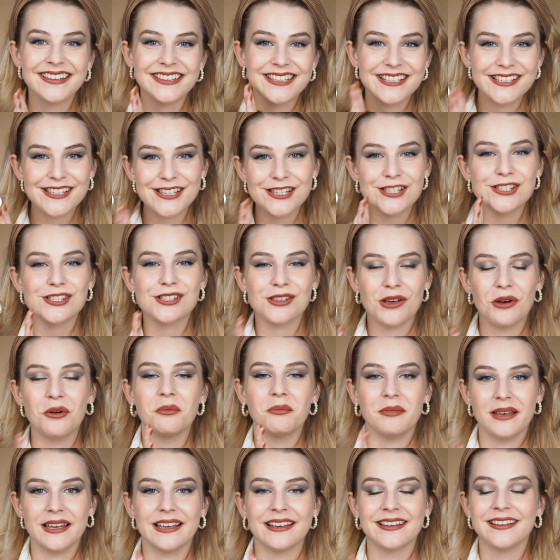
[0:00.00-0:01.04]
This is so
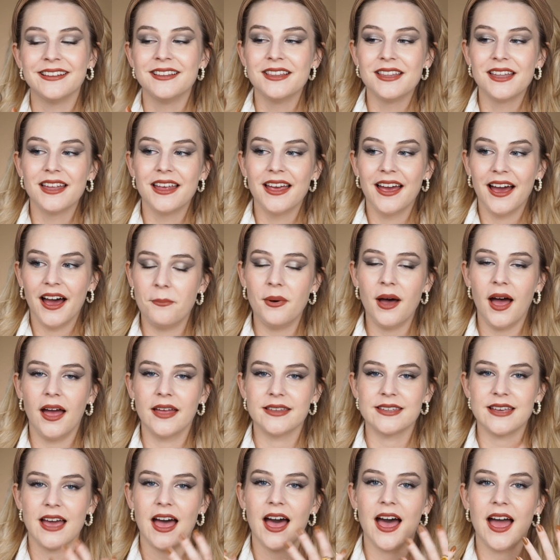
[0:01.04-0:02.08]
me.
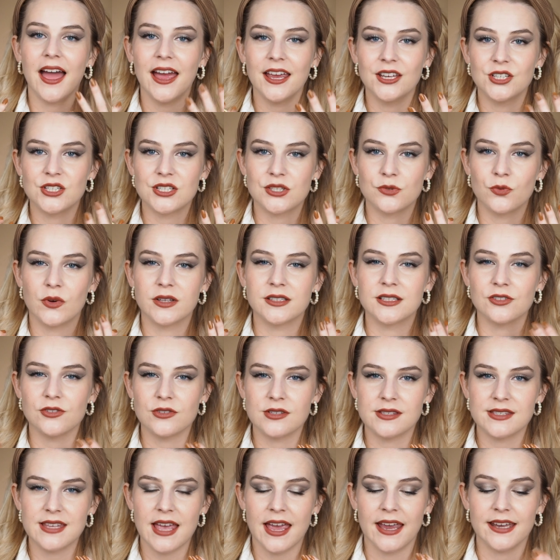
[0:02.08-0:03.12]
But I just wanted to
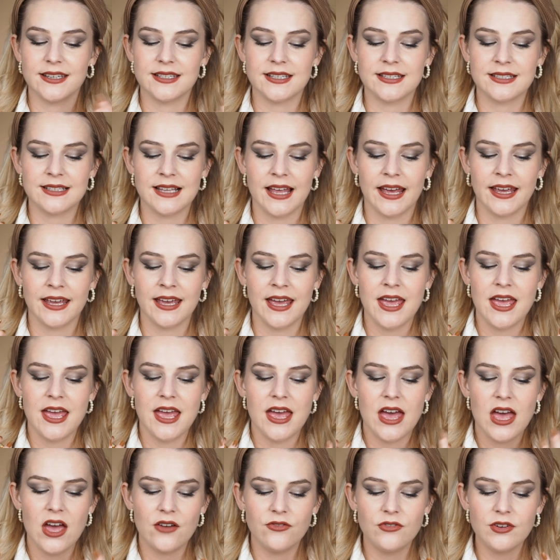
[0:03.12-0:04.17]
say that like
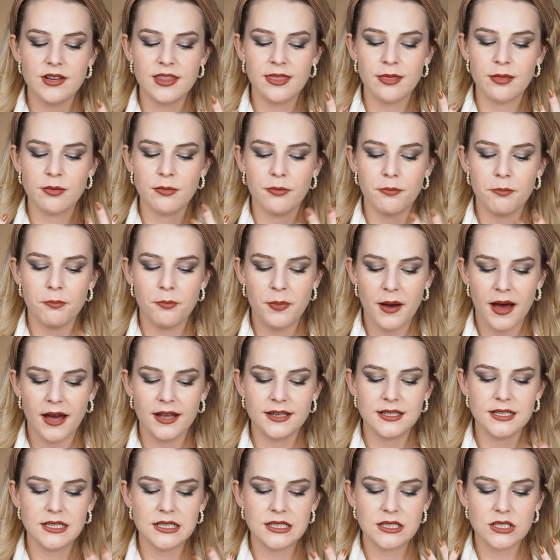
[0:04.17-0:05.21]

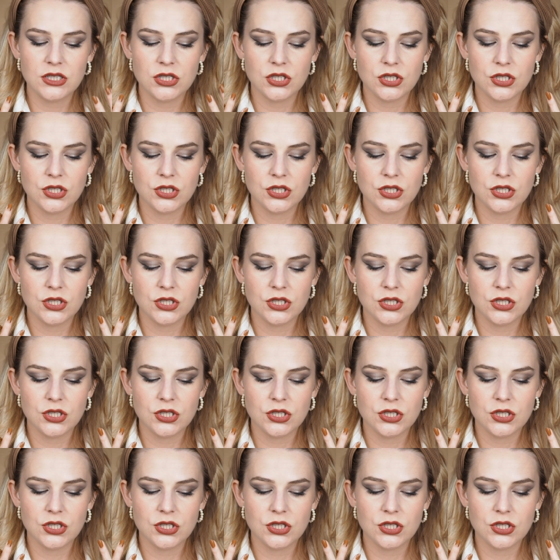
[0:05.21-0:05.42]
everybody